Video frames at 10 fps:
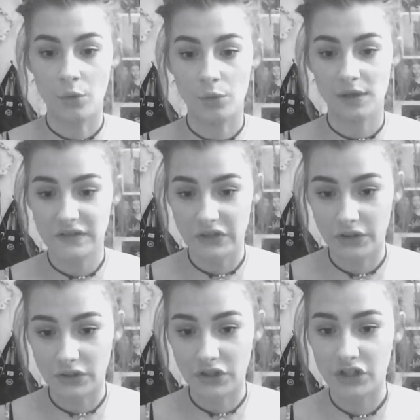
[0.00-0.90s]
We
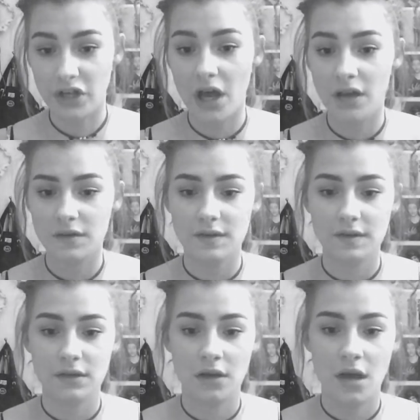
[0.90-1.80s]
took a
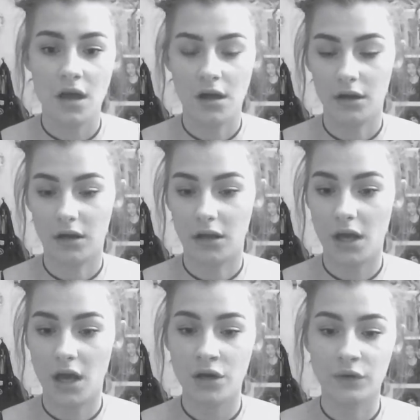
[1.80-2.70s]
chance,
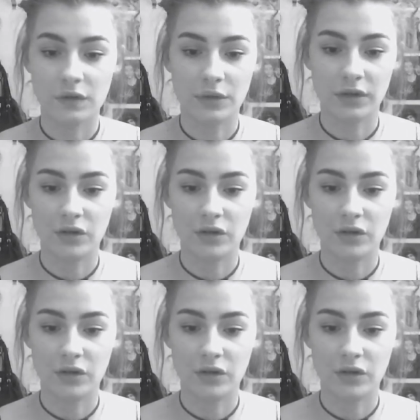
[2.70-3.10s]
God knows we